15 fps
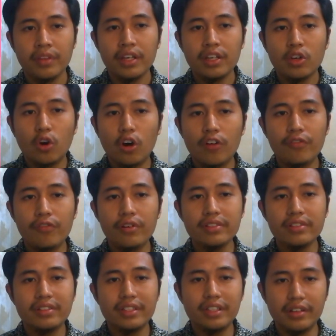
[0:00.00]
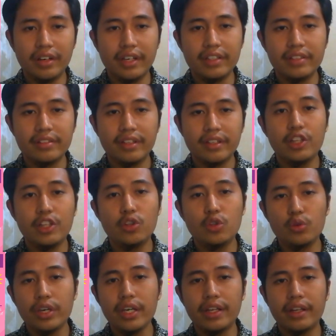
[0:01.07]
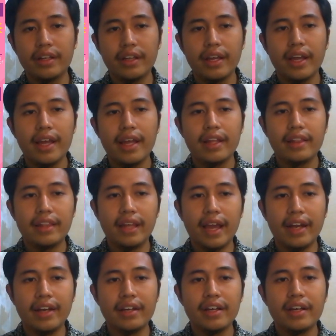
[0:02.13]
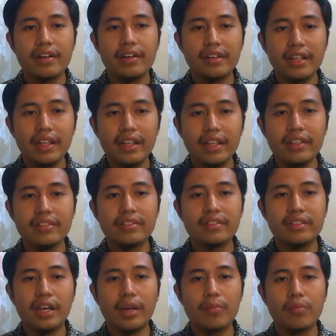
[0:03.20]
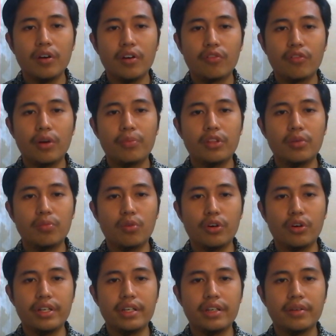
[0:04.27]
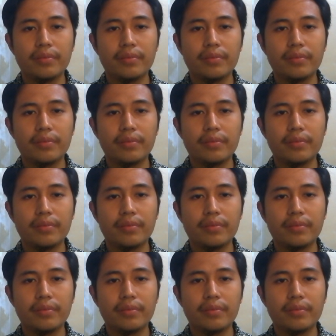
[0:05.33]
converts the rays into heat, then release them from the body.